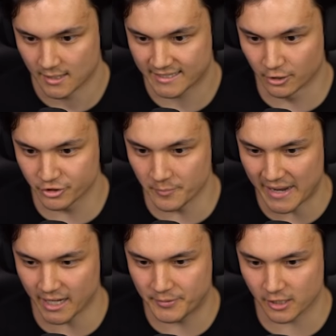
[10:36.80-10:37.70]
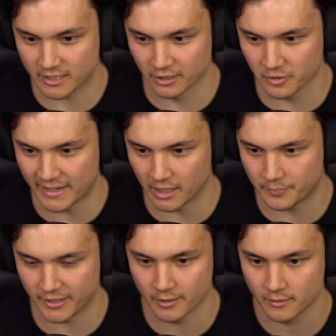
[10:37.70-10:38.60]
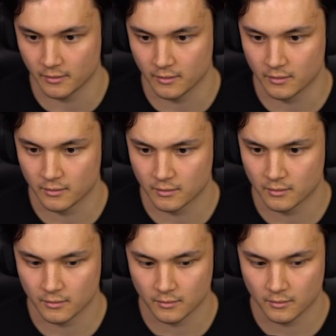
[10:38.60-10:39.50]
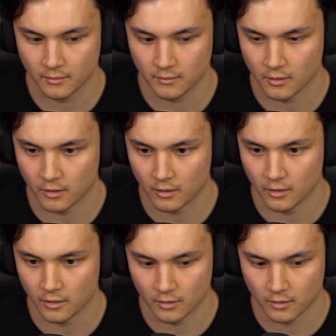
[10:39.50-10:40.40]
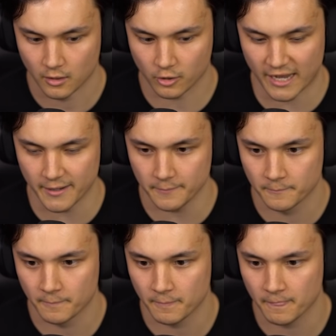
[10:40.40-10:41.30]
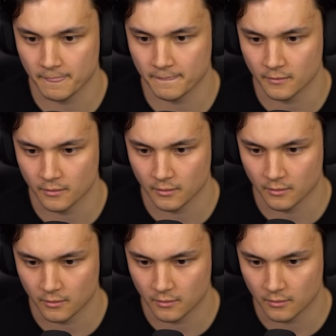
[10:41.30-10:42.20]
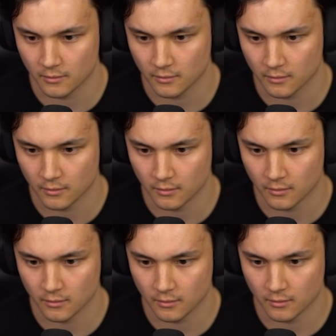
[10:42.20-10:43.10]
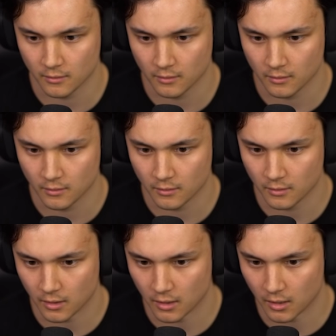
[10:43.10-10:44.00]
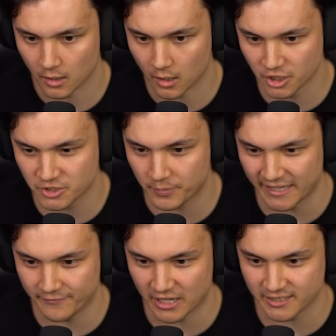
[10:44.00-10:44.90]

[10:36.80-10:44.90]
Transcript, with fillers: Killed the man up here. Killed the man up here. I got the man below us. Okay. I got a plate box. Do you need one? Just play it very